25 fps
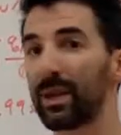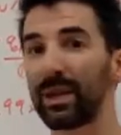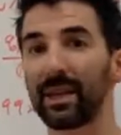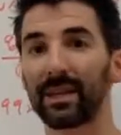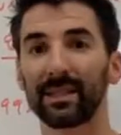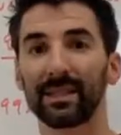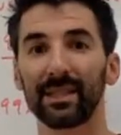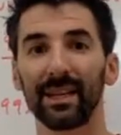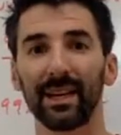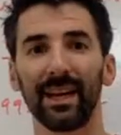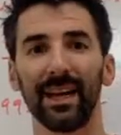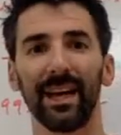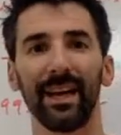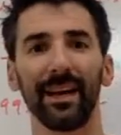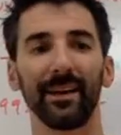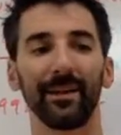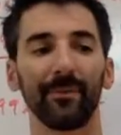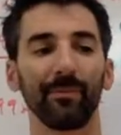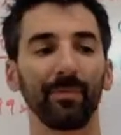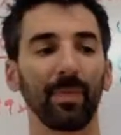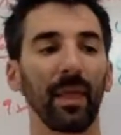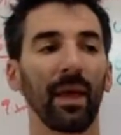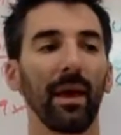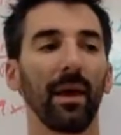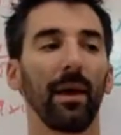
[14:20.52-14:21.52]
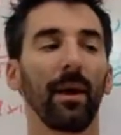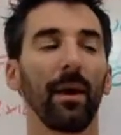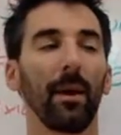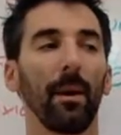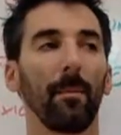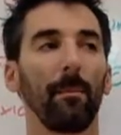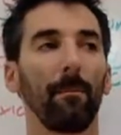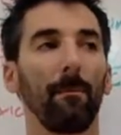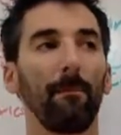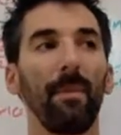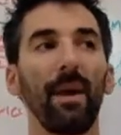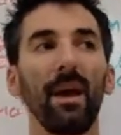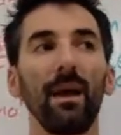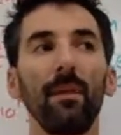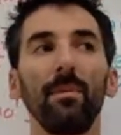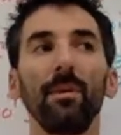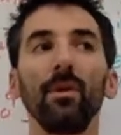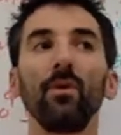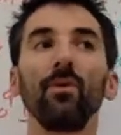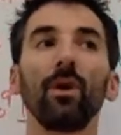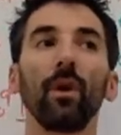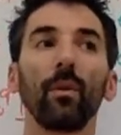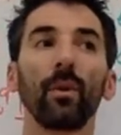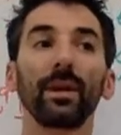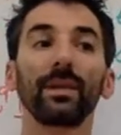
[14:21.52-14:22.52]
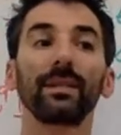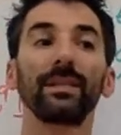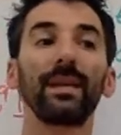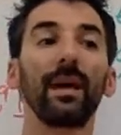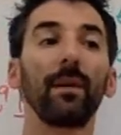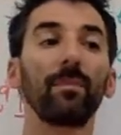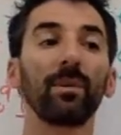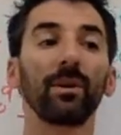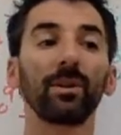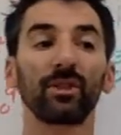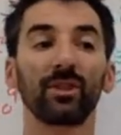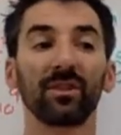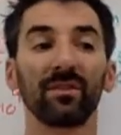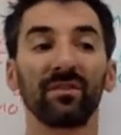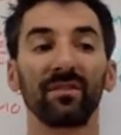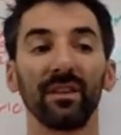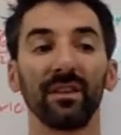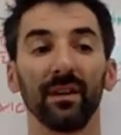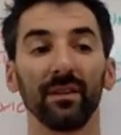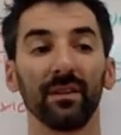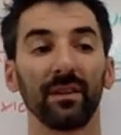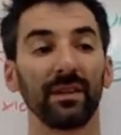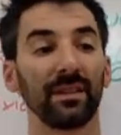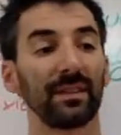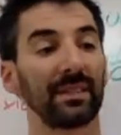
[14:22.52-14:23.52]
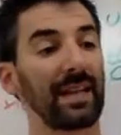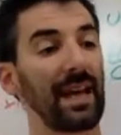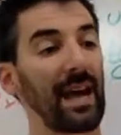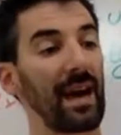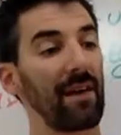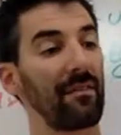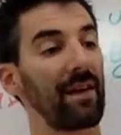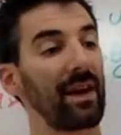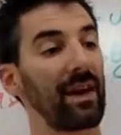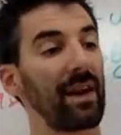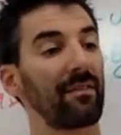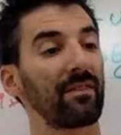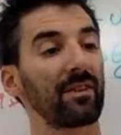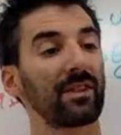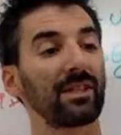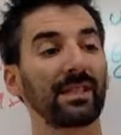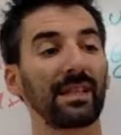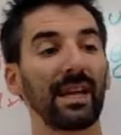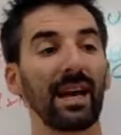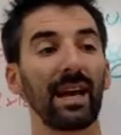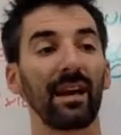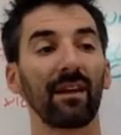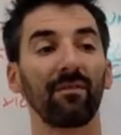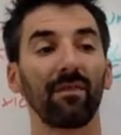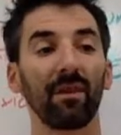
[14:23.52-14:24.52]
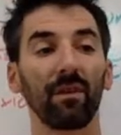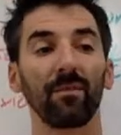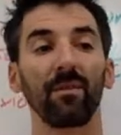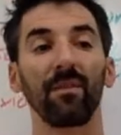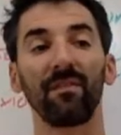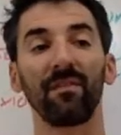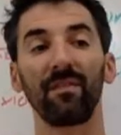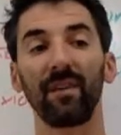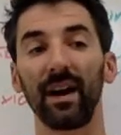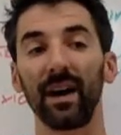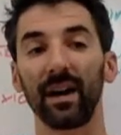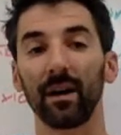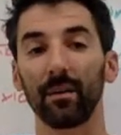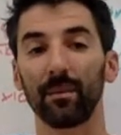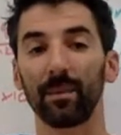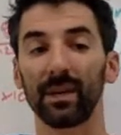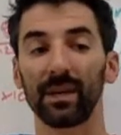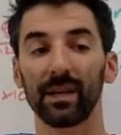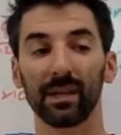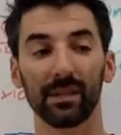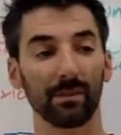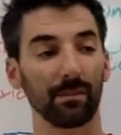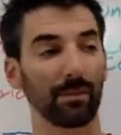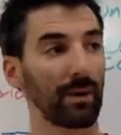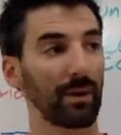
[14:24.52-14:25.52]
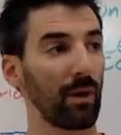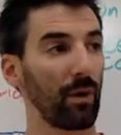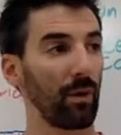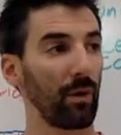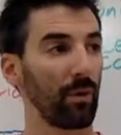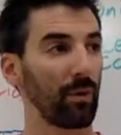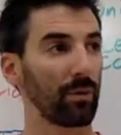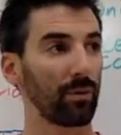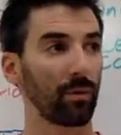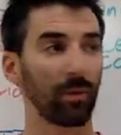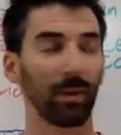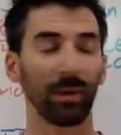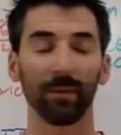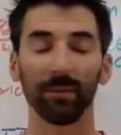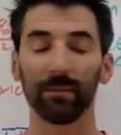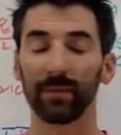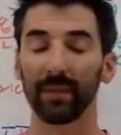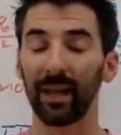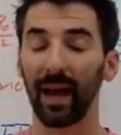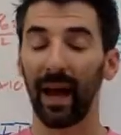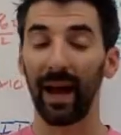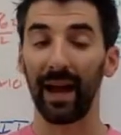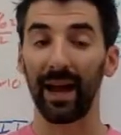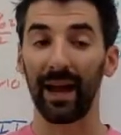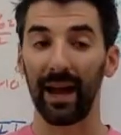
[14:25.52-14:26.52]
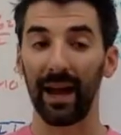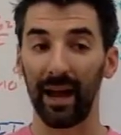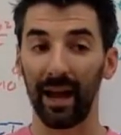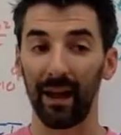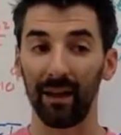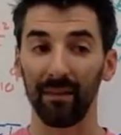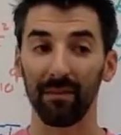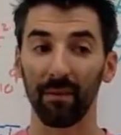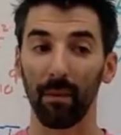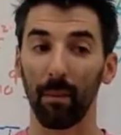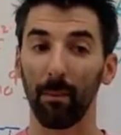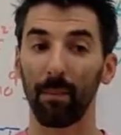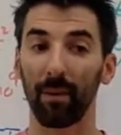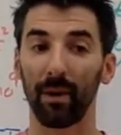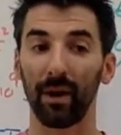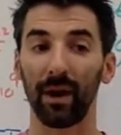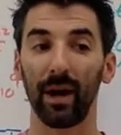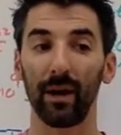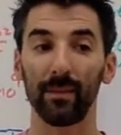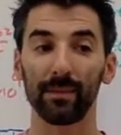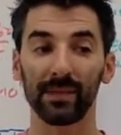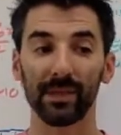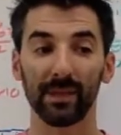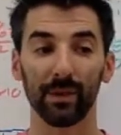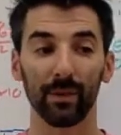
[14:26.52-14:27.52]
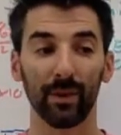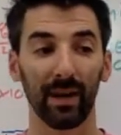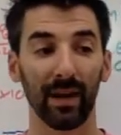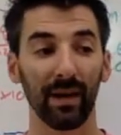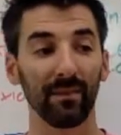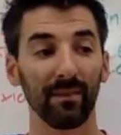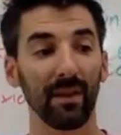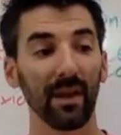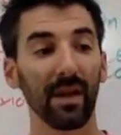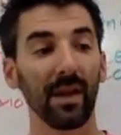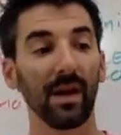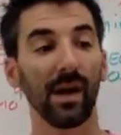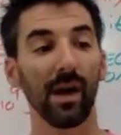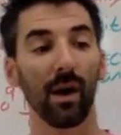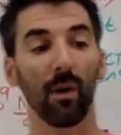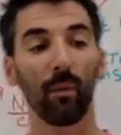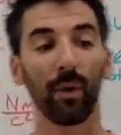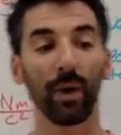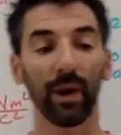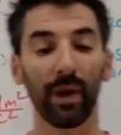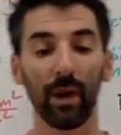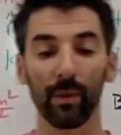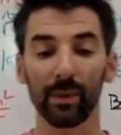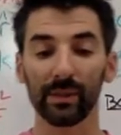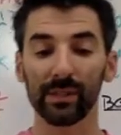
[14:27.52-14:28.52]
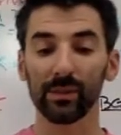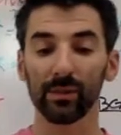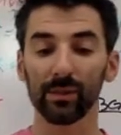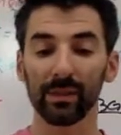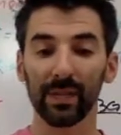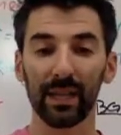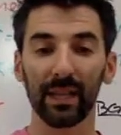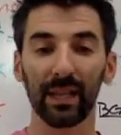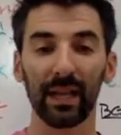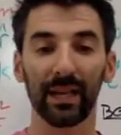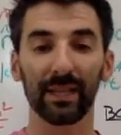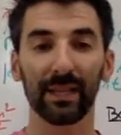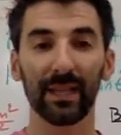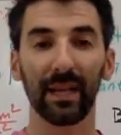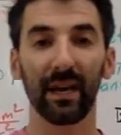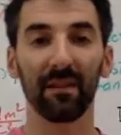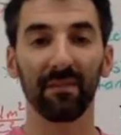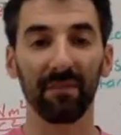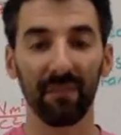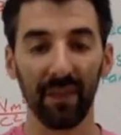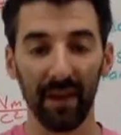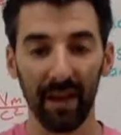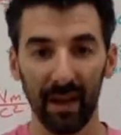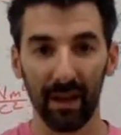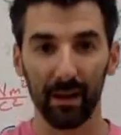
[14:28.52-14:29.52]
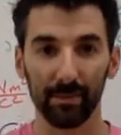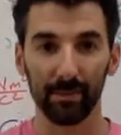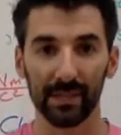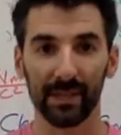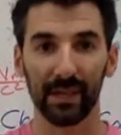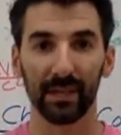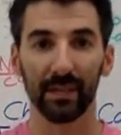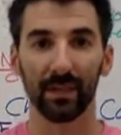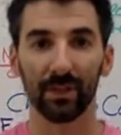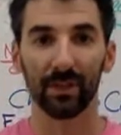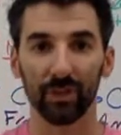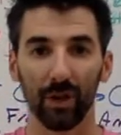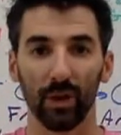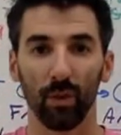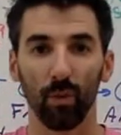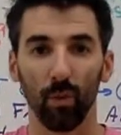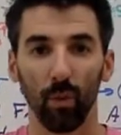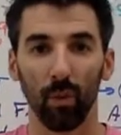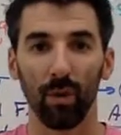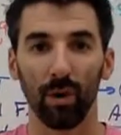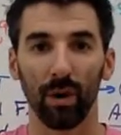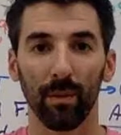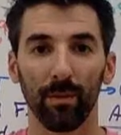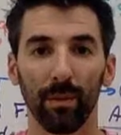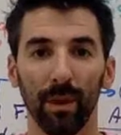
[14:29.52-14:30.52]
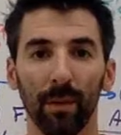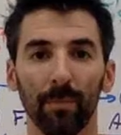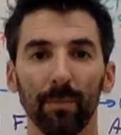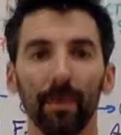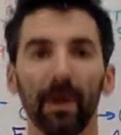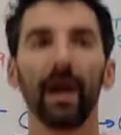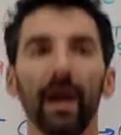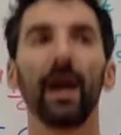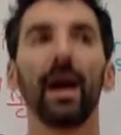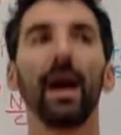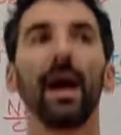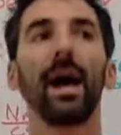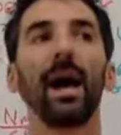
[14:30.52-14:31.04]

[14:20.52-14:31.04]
We could say, hey, maybe you know what a temperature field is. Have I ever sat in front of a fire because I'm cold? Well, I have, perhaps you have. And we know as soon as I light that fire, I'm sitting there trying to warm up.